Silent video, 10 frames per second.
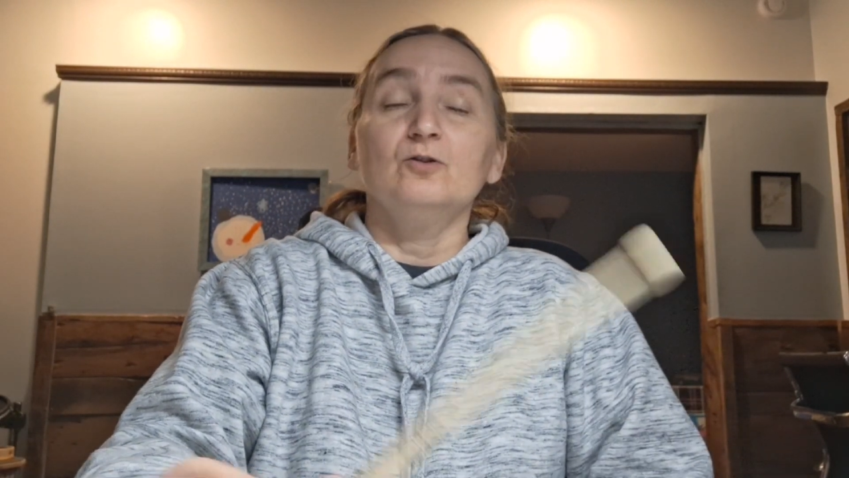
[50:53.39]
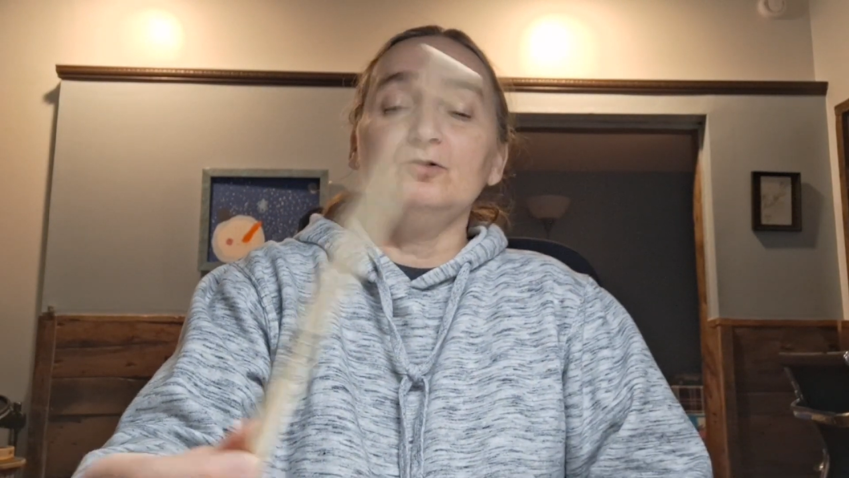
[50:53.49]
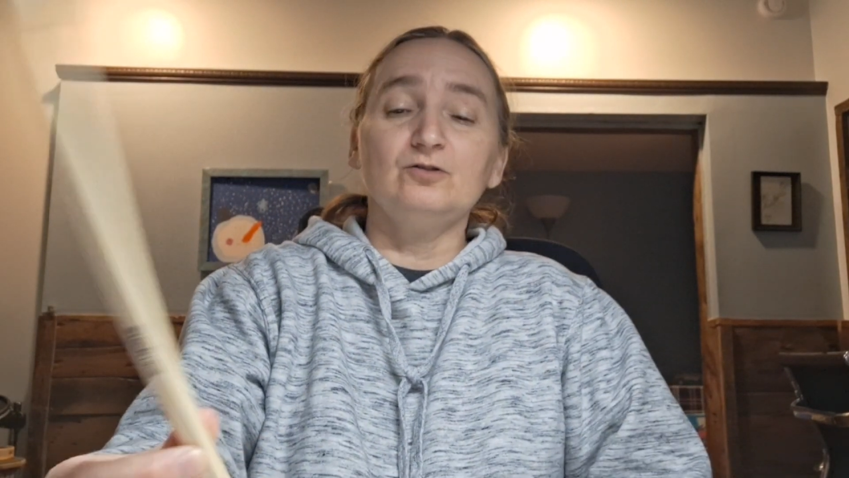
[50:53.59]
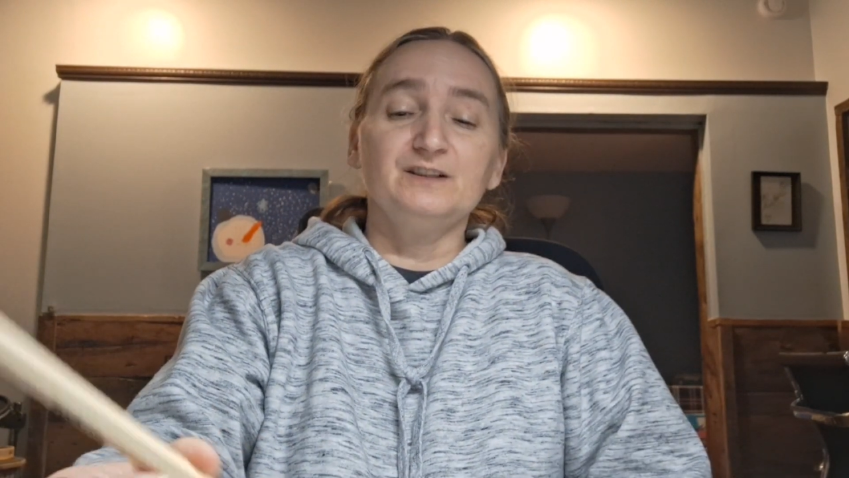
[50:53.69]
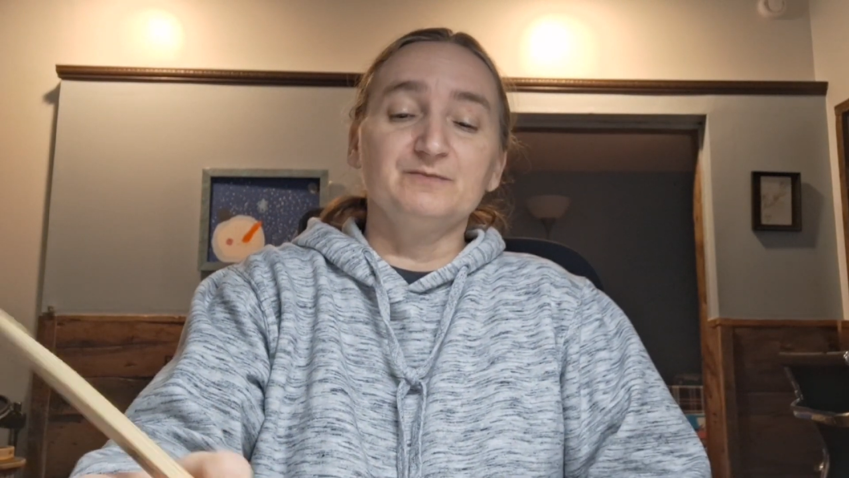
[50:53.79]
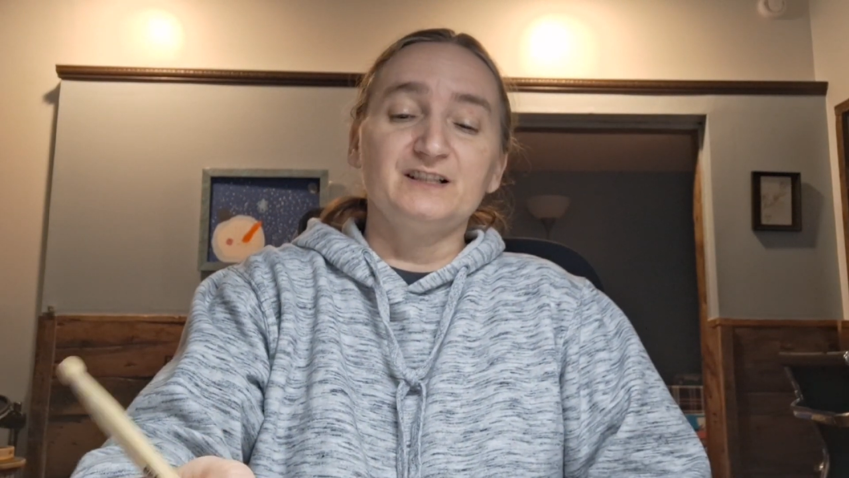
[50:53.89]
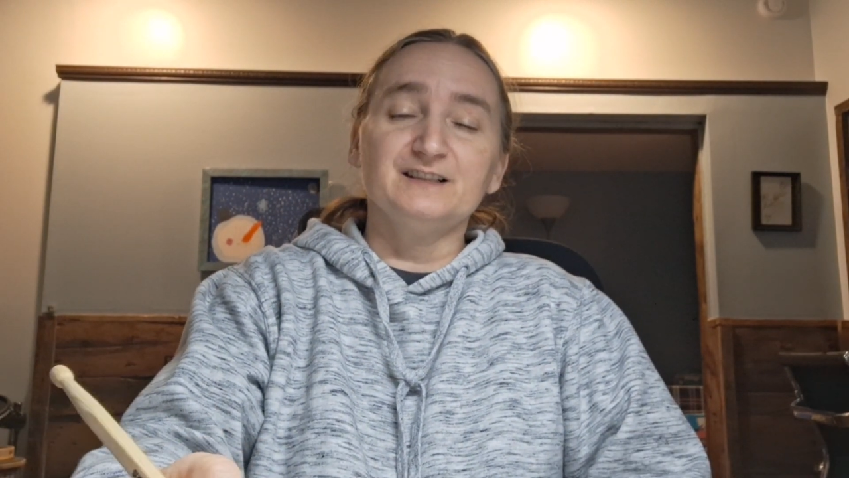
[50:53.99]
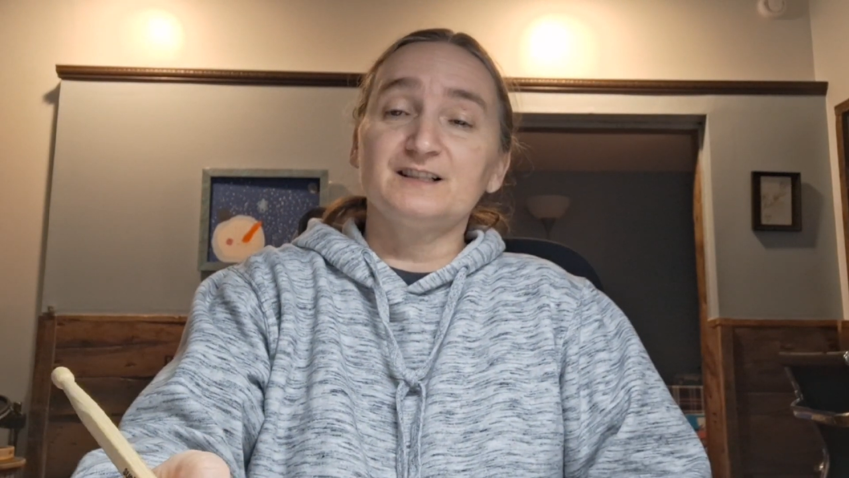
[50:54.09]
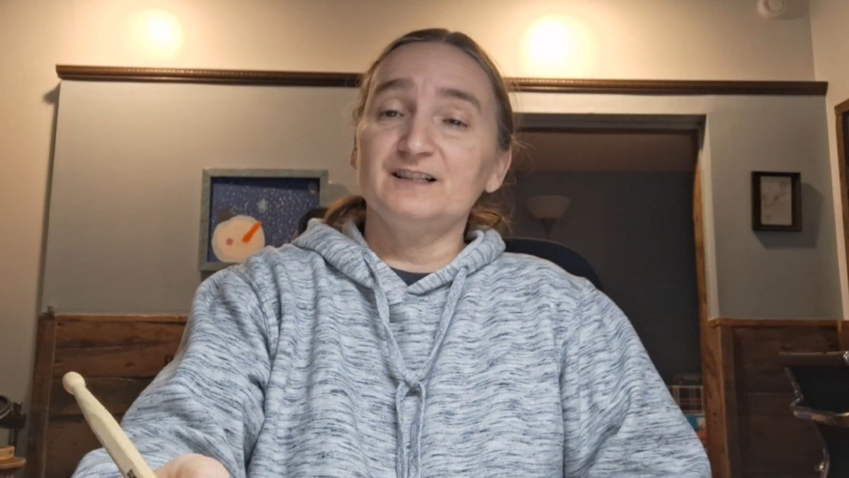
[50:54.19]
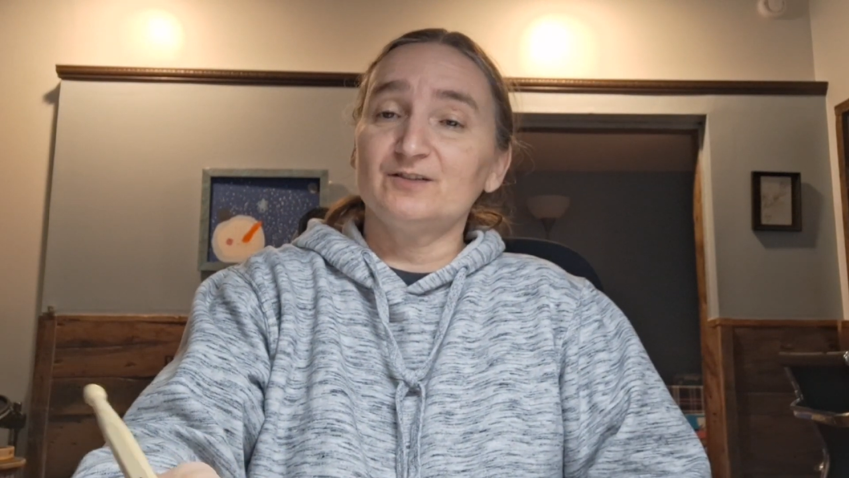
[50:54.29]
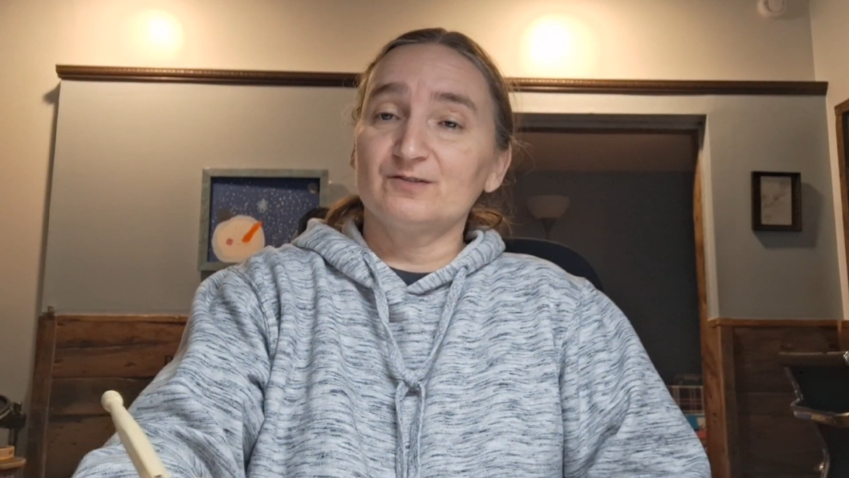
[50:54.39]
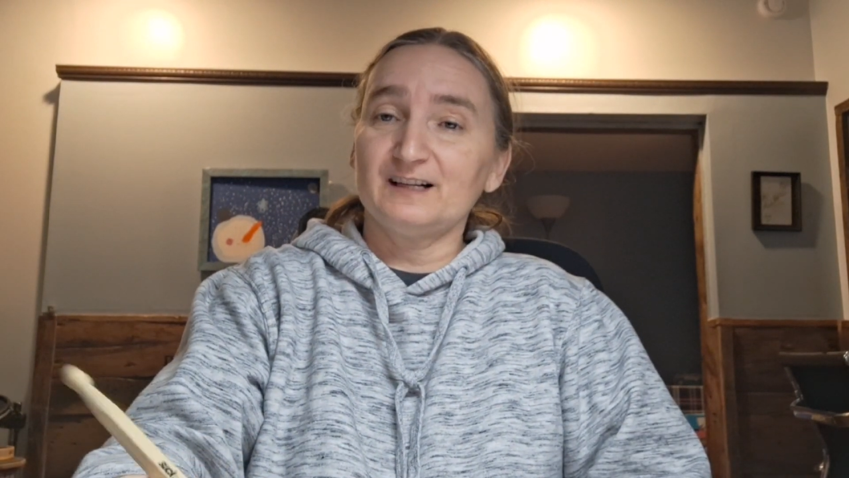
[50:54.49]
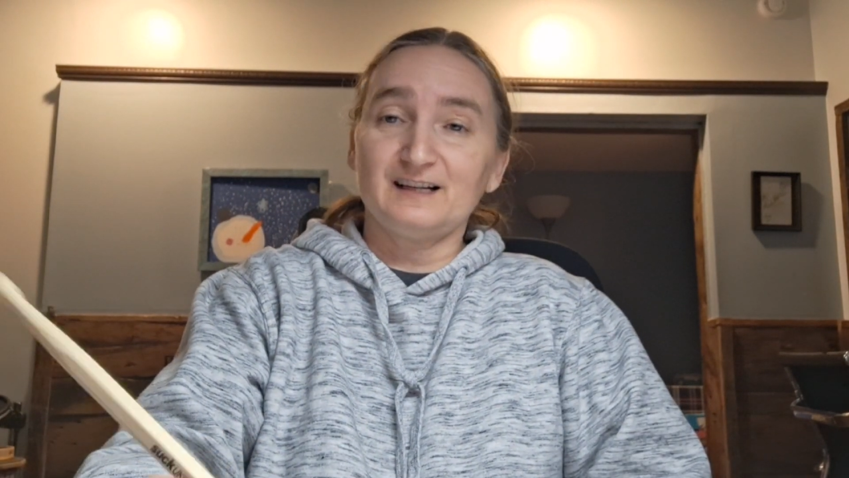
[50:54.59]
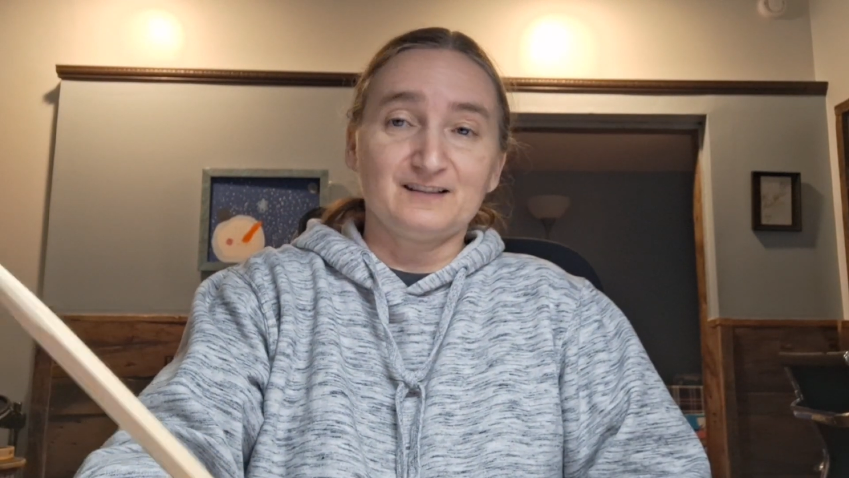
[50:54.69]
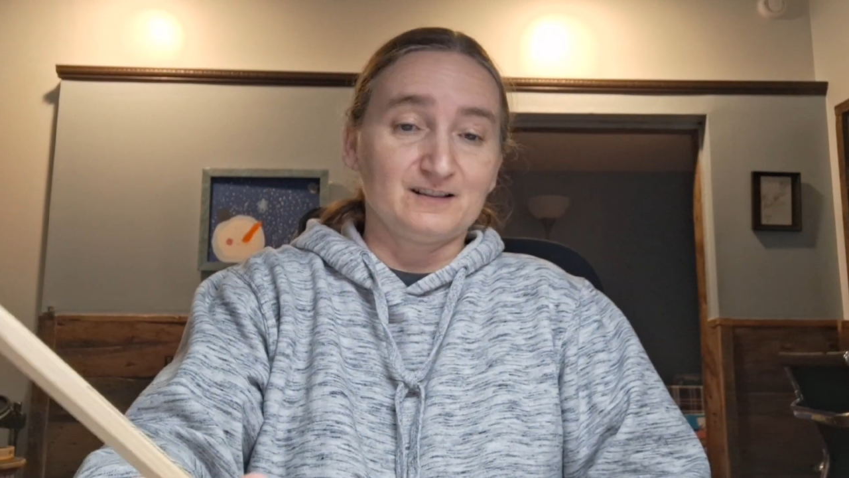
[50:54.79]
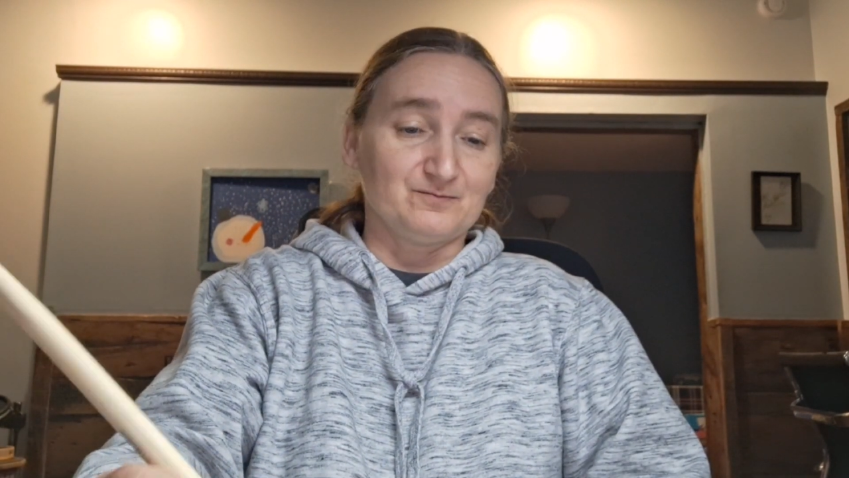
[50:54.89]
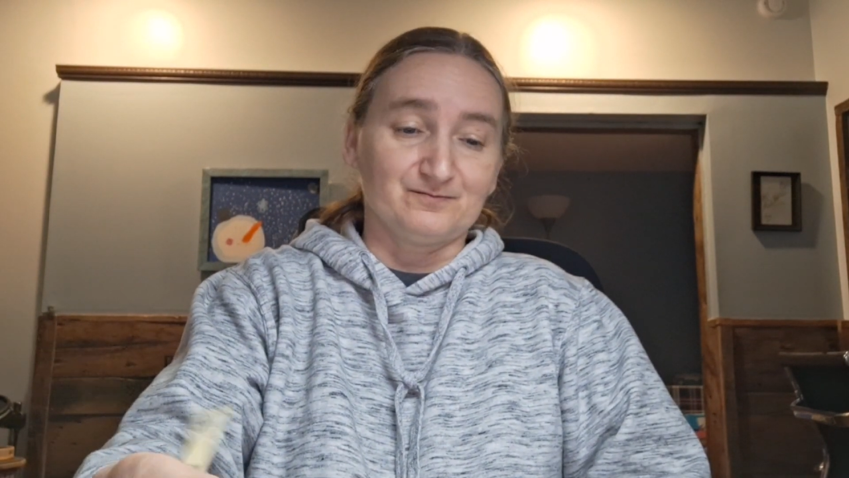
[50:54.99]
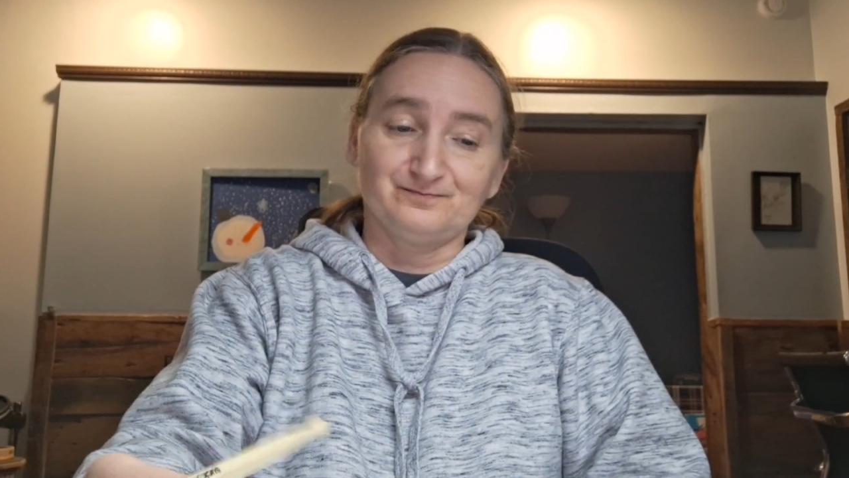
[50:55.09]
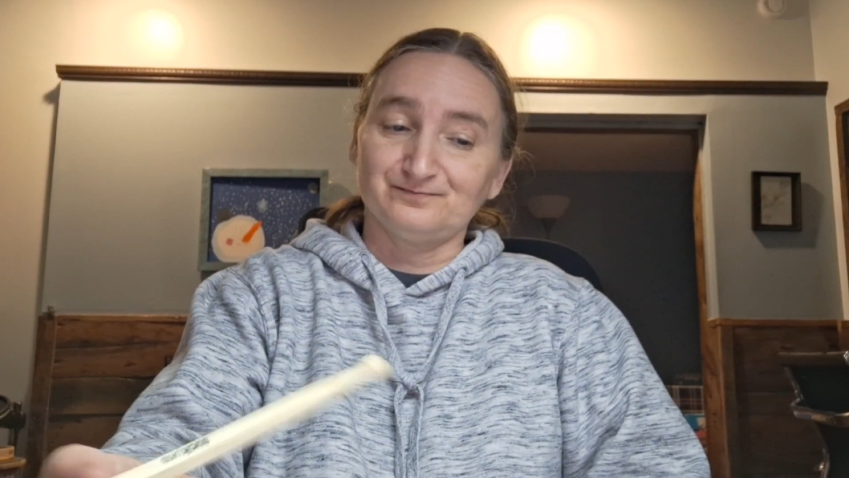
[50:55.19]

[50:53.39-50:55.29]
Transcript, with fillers: Woo, them kids need to run at them.